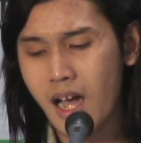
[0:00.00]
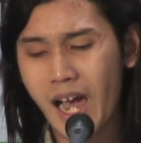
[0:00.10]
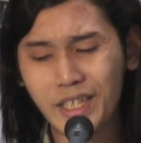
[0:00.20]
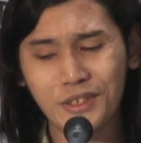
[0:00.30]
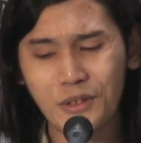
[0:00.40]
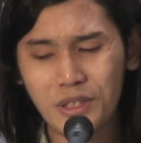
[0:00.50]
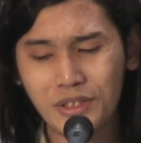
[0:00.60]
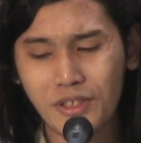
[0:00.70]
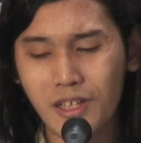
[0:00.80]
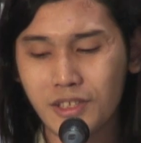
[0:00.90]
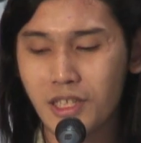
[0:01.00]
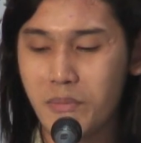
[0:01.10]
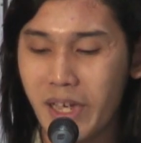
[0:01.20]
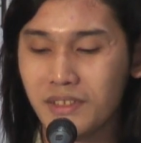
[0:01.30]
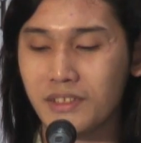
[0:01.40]
High school is also
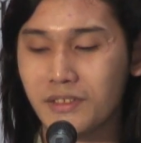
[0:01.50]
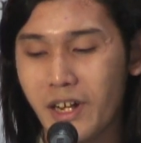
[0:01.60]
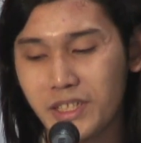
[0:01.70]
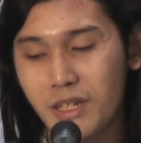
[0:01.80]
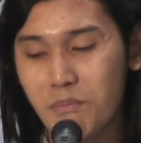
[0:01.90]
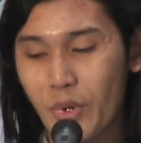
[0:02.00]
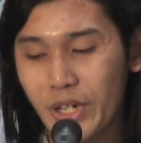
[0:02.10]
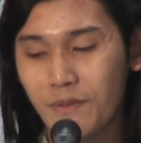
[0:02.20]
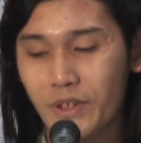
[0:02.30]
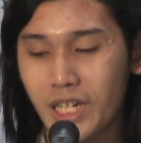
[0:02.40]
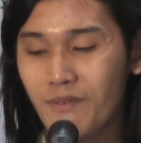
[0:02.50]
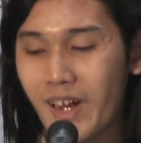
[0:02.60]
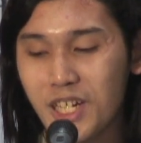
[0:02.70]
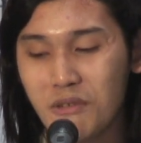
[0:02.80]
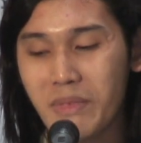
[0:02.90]
the best starting point for
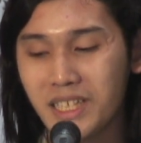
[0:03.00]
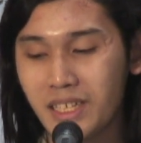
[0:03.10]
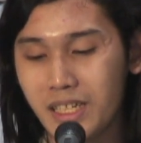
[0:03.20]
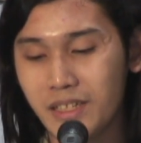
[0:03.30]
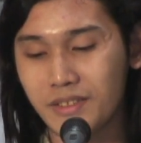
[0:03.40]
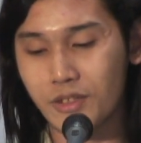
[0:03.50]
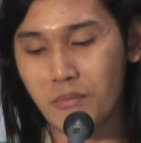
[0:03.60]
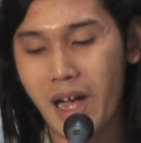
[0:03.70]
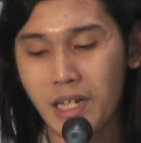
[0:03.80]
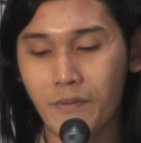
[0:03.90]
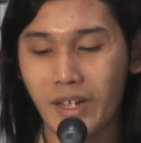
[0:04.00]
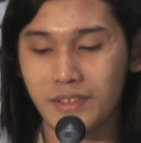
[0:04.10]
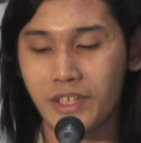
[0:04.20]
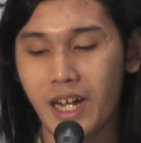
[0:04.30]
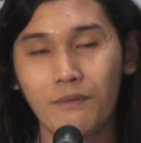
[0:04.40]
environmentalists to
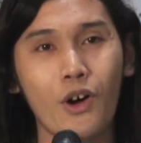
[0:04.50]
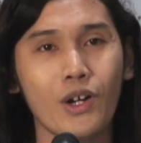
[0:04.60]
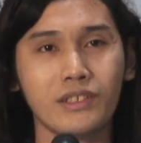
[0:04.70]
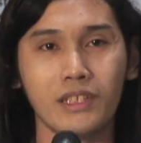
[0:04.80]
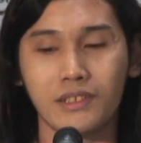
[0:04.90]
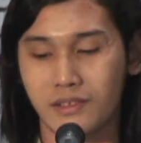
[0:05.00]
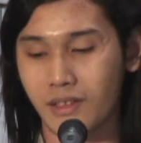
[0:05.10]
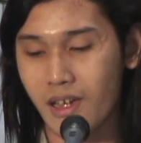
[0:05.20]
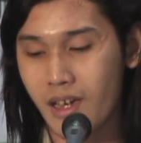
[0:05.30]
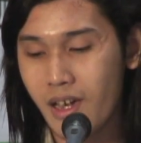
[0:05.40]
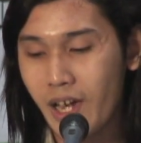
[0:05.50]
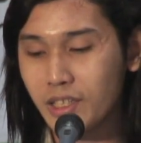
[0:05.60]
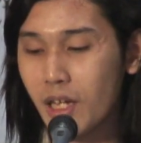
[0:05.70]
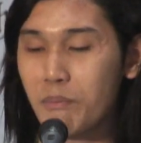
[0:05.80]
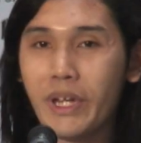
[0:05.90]
manifest their advocacies
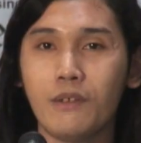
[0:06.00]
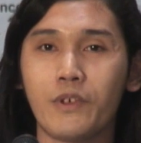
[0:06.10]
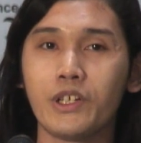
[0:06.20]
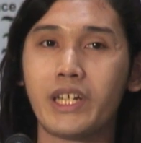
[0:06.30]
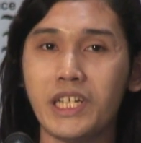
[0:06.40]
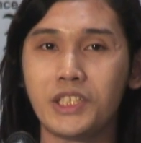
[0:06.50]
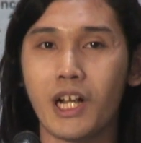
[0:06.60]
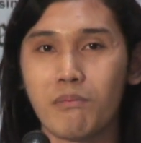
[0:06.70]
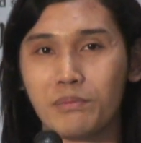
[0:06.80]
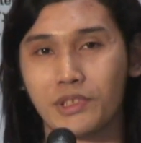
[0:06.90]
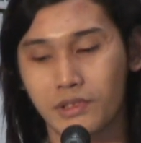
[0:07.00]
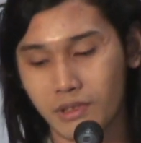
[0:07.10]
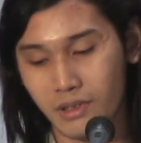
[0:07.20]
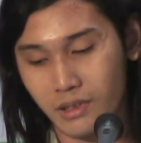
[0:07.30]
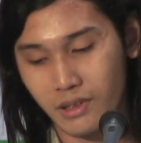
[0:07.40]
and campaign for green
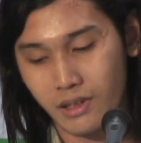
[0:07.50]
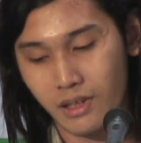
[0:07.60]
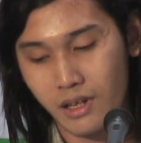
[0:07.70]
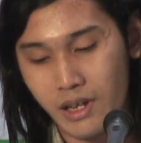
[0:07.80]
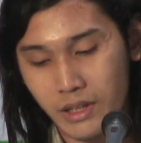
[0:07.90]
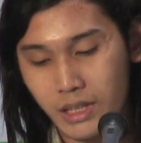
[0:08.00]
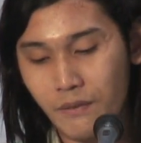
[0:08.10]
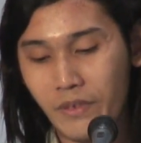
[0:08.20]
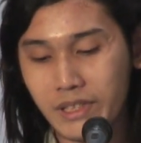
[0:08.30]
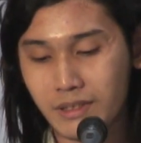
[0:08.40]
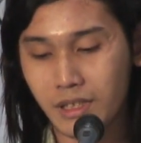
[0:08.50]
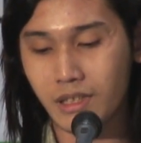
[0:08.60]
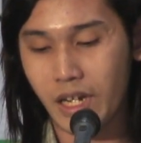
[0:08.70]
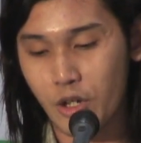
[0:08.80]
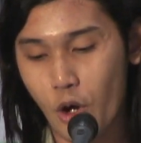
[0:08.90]
jobs. They visit
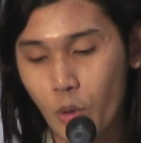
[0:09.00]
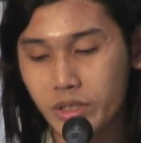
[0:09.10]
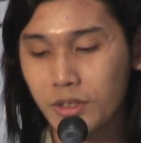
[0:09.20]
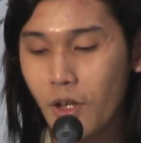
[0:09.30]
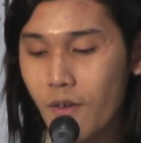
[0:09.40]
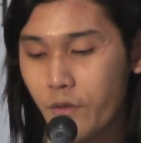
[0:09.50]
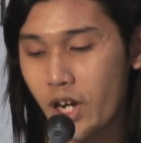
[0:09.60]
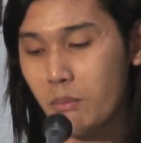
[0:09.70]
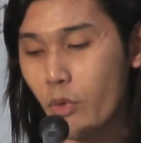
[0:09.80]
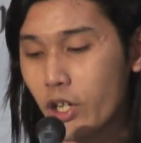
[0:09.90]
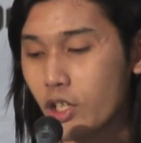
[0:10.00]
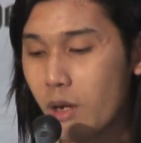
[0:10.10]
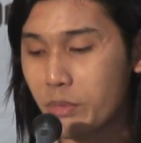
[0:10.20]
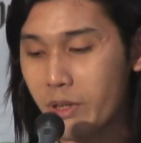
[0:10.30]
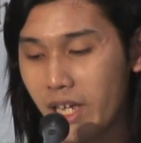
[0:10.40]
and hold a talk for a more
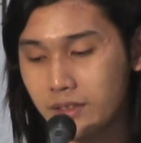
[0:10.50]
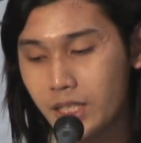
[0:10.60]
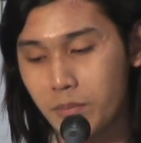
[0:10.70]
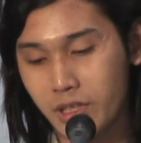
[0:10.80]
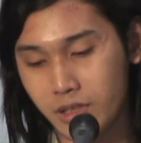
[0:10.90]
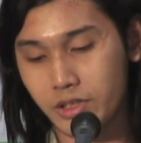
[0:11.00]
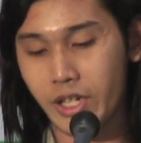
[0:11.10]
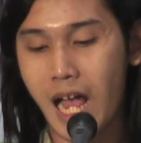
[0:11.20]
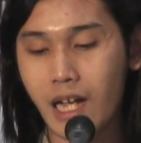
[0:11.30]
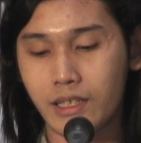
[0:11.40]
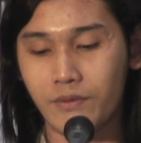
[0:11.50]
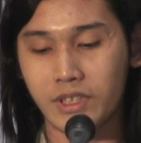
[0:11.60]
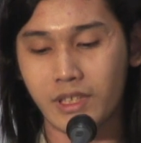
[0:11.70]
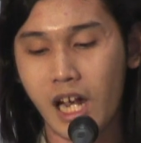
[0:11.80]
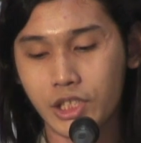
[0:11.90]
comprehensive and interactive
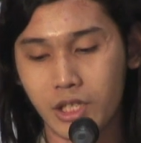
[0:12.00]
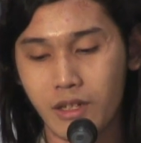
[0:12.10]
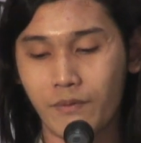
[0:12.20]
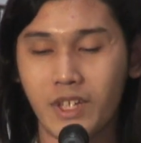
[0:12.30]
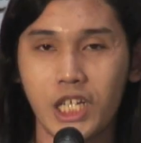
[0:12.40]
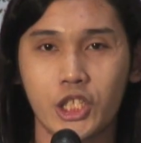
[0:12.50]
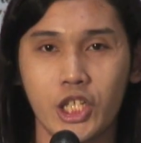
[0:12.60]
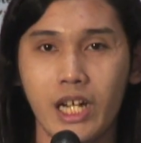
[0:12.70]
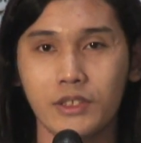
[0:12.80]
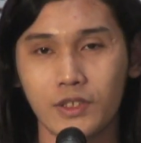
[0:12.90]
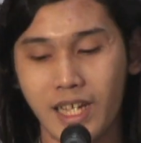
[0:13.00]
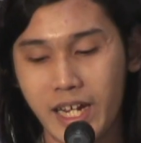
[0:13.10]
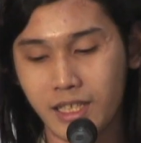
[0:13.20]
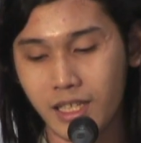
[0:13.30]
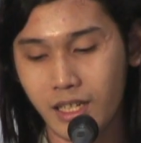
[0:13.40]
discussion of nature and
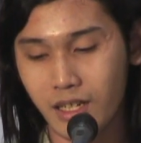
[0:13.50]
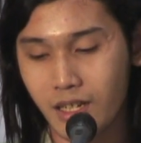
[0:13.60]
society.